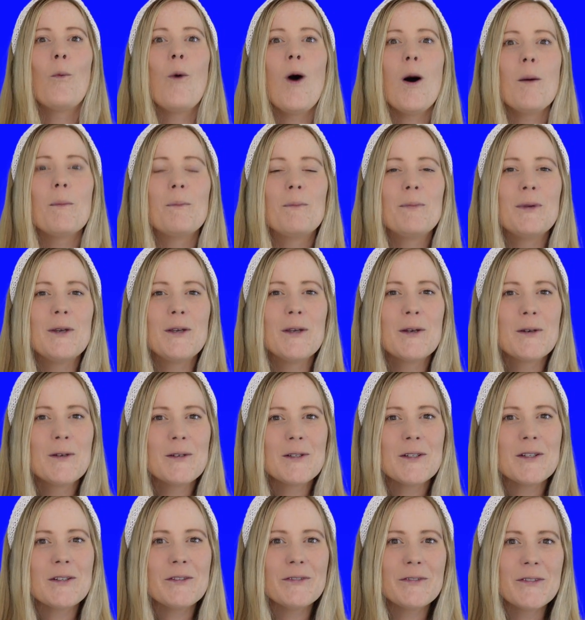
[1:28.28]
what
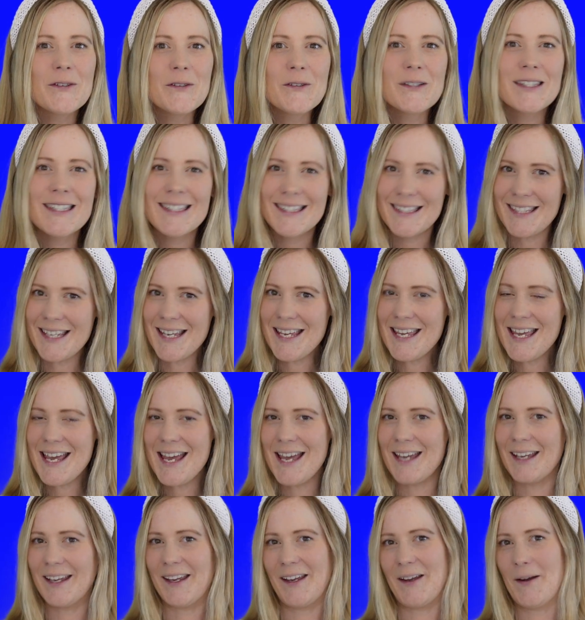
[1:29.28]
beautiful
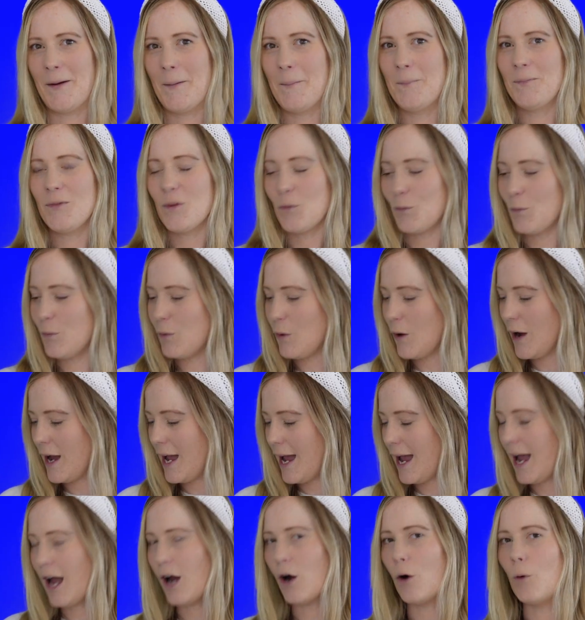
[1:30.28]
singing.
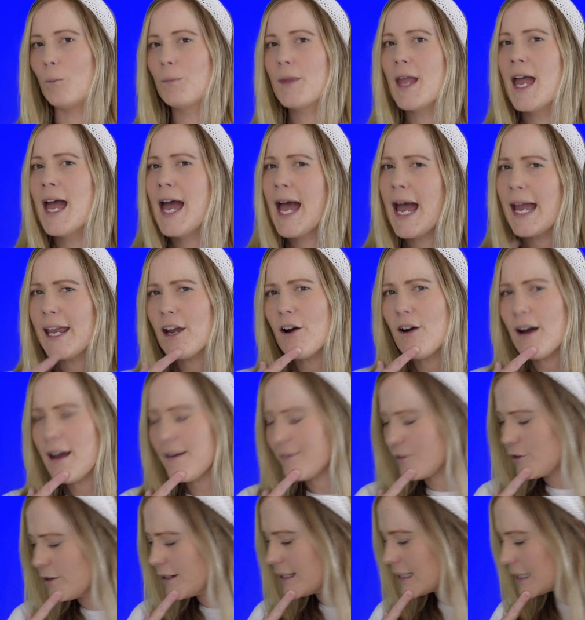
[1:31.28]
Wow. Hey,
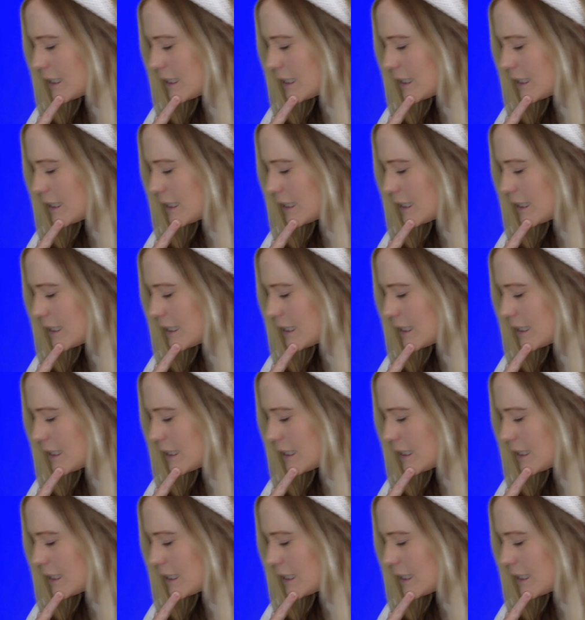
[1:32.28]
I've got a